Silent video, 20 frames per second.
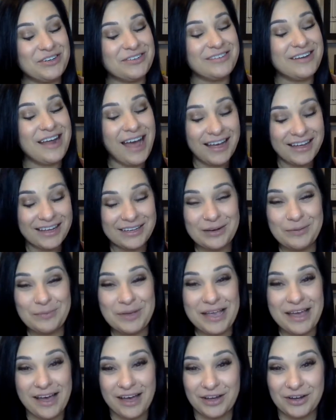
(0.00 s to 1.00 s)
not going to
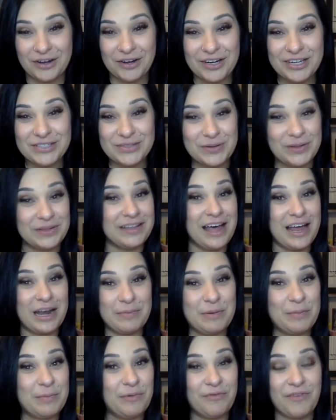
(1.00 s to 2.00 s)
be hungry. So a lot of
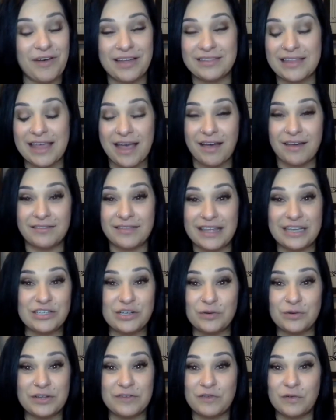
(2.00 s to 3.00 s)
people find they
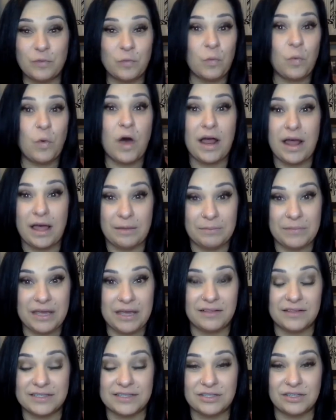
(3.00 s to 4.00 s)
don't even want a
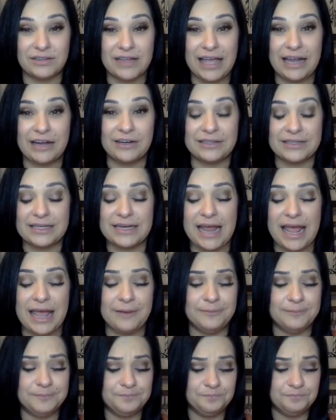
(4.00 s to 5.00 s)
meal until later in the day.
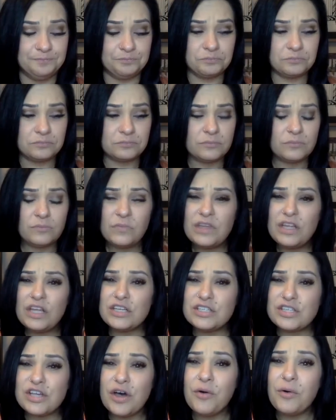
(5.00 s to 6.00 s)

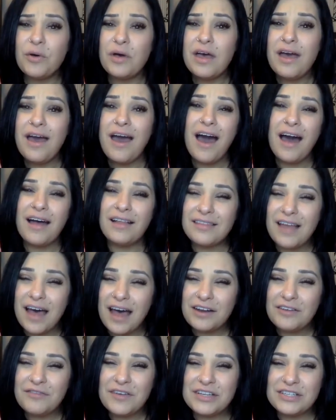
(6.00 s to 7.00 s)
So a
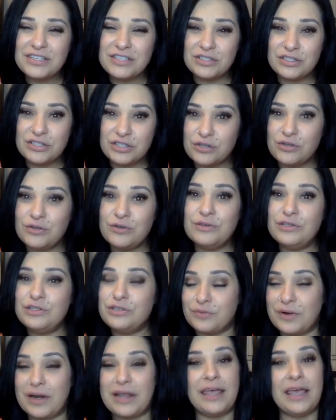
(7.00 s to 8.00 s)
lot of us do
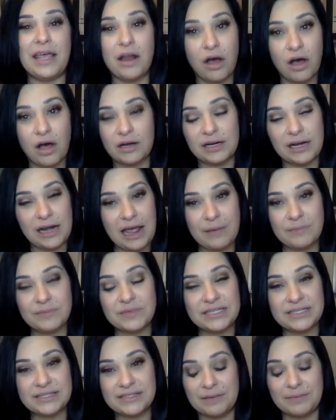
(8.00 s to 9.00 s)
drink it on an
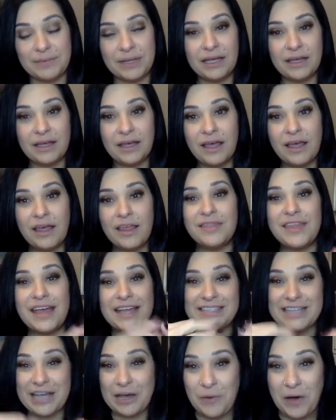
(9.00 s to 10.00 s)
empty stomach.
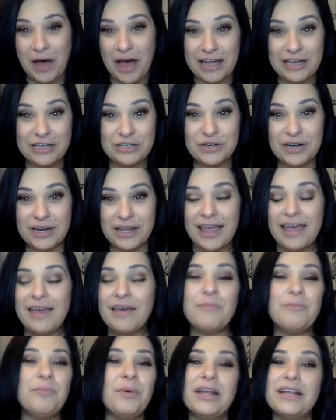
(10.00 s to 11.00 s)
That's how I drink it,
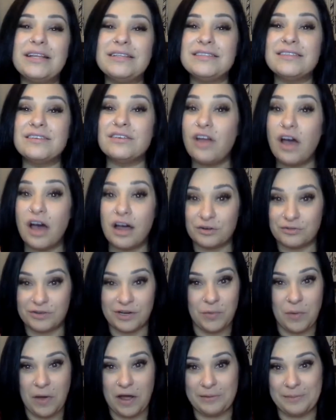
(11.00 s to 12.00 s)
but it's not a
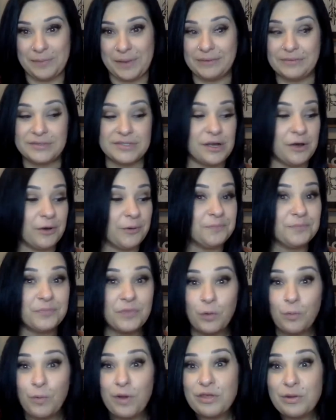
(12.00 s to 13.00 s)
requirement. So
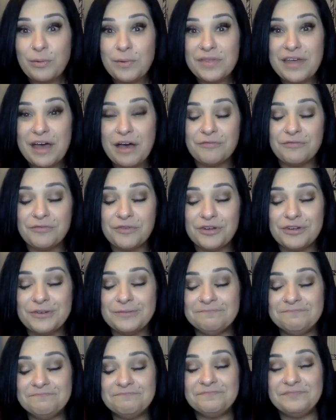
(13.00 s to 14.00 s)
with or without food,
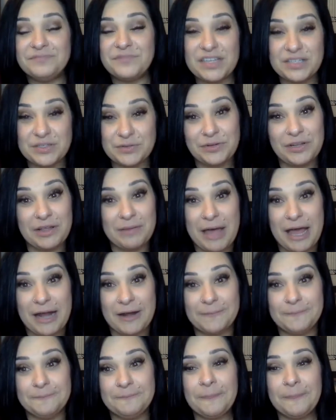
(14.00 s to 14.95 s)
doesn't really matter.